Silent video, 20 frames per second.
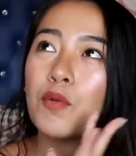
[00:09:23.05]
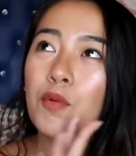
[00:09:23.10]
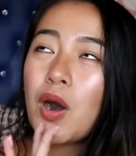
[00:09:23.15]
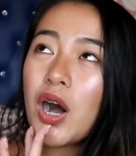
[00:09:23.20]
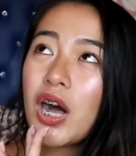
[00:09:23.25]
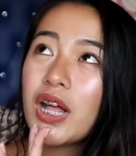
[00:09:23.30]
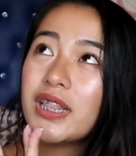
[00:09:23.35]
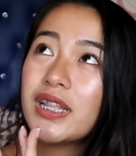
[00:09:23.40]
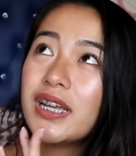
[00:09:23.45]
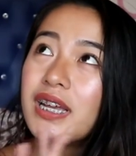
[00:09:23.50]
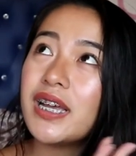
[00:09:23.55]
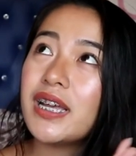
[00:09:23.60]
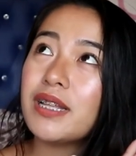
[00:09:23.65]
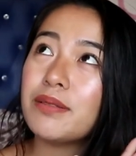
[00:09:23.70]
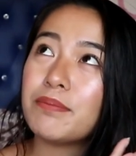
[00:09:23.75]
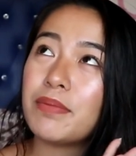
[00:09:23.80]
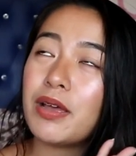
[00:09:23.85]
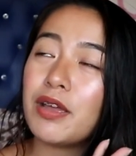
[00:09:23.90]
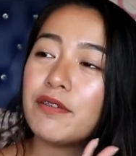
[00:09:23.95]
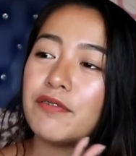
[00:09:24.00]

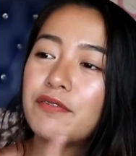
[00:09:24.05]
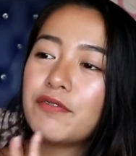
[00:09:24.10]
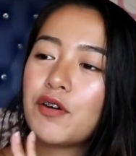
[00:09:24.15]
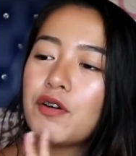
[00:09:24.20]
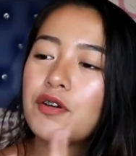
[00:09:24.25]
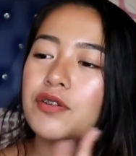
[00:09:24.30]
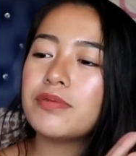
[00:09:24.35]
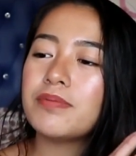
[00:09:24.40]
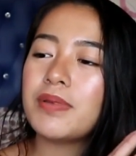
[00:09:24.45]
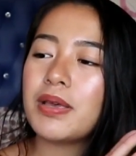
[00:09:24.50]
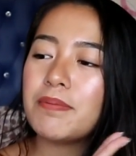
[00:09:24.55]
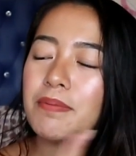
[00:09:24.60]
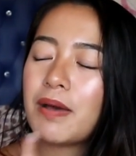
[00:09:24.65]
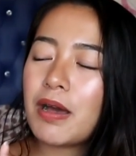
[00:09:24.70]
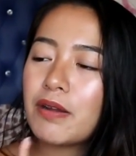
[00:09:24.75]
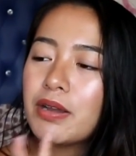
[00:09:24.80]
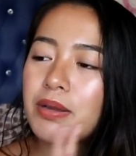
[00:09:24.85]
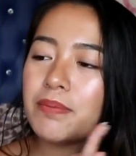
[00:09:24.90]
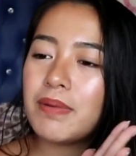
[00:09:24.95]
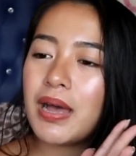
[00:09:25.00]
wallet, my phone, my
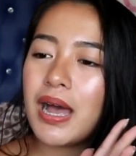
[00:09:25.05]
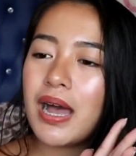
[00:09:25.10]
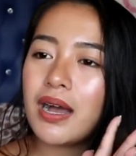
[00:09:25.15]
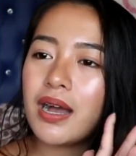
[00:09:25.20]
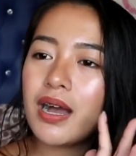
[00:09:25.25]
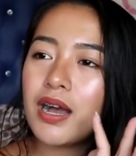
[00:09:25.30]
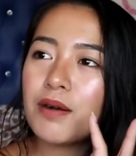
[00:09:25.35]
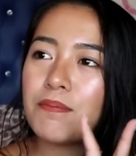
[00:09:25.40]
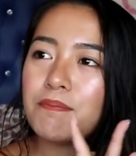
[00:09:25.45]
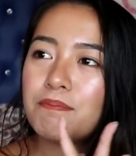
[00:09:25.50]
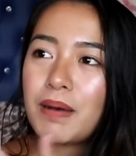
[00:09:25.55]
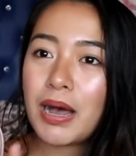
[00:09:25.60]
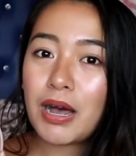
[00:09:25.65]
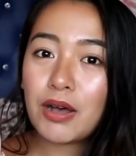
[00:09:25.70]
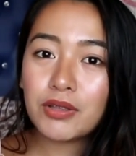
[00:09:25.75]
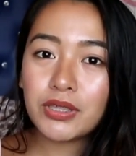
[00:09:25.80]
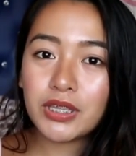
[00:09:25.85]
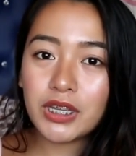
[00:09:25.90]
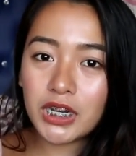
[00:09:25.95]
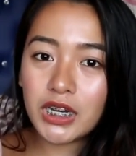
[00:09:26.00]
power bank,
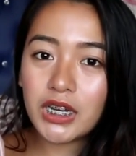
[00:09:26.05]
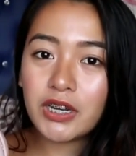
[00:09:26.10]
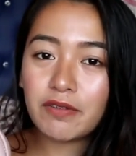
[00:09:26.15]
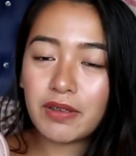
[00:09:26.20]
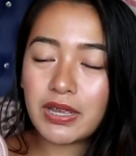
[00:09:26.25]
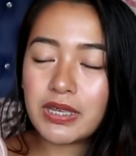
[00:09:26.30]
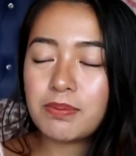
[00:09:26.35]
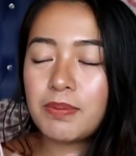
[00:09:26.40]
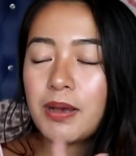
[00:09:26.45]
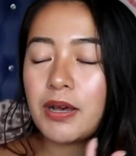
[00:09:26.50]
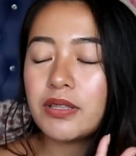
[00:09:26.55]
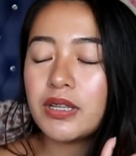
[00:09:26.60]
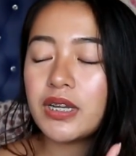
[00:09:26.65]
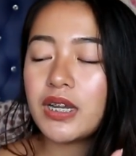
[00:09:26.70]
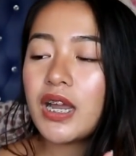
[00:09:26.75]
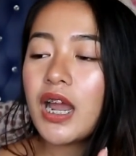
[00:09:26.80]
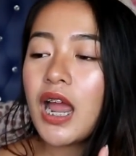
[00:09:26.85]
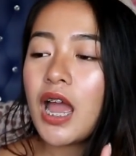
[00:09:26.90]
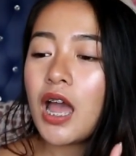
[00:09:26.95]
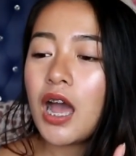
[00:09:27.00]
powder, face
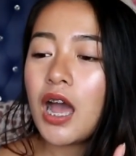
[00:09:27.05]
powder,